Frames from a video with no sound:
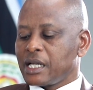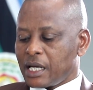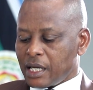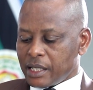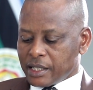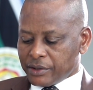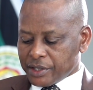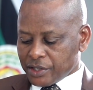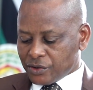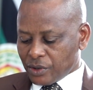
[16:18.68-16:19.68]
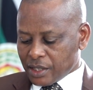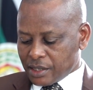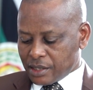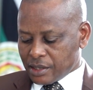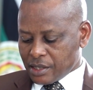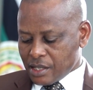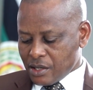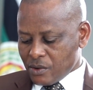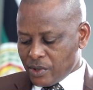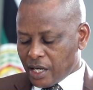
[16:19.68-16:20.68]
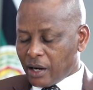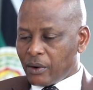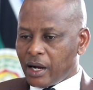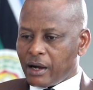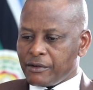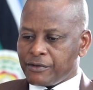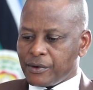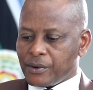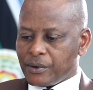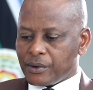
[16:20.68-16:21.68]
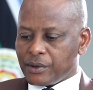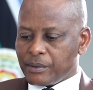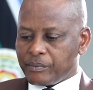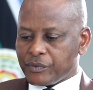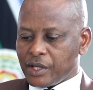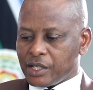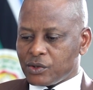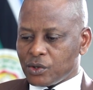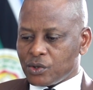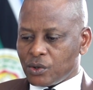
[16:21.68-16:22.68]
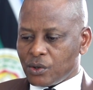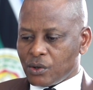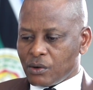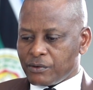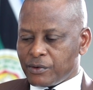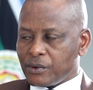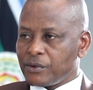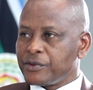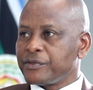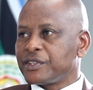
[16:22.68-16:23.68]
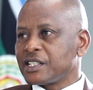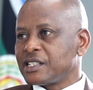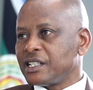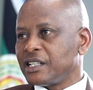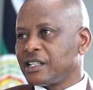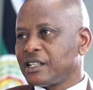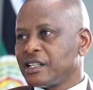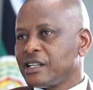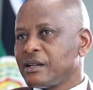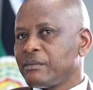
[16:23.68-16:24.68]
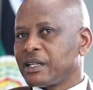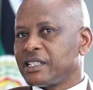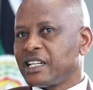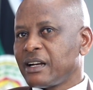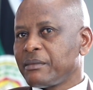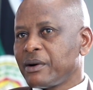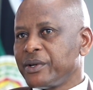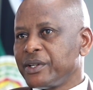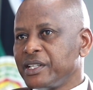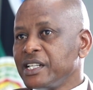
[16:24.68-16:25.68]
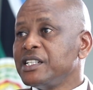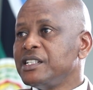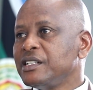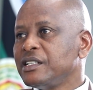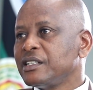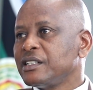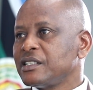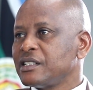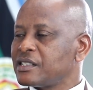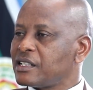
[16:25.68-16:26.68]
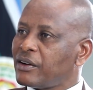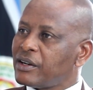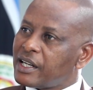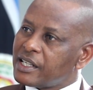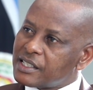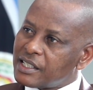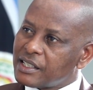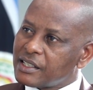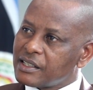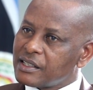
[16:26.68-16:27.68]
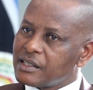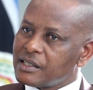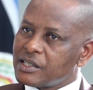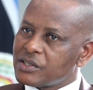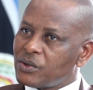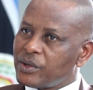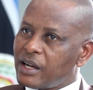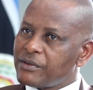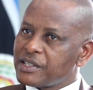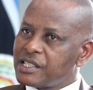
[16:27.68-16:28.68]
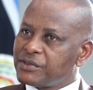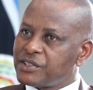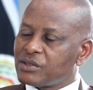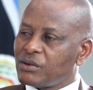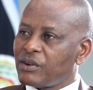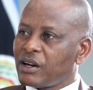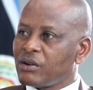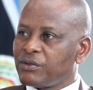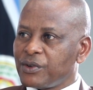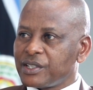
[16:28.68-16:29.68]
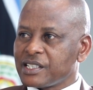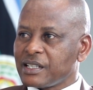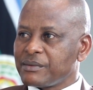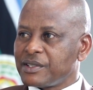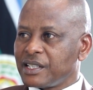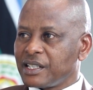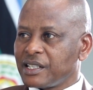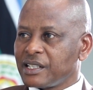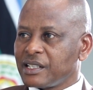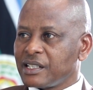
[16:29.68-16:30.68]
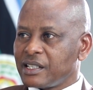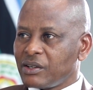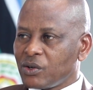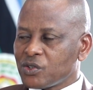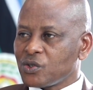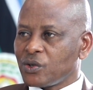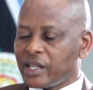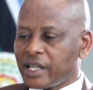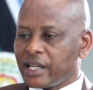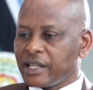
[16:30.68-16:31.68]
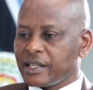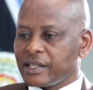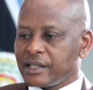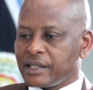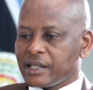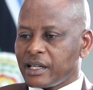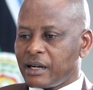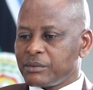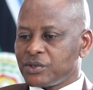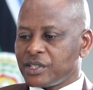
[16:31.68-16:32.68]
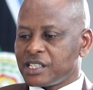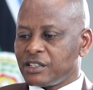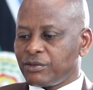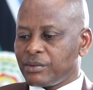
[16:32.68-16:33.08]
the registrars, we now have a total of 53, but the number we need is around 90. So we have a deficit of around 40 something or so there. Come to the chief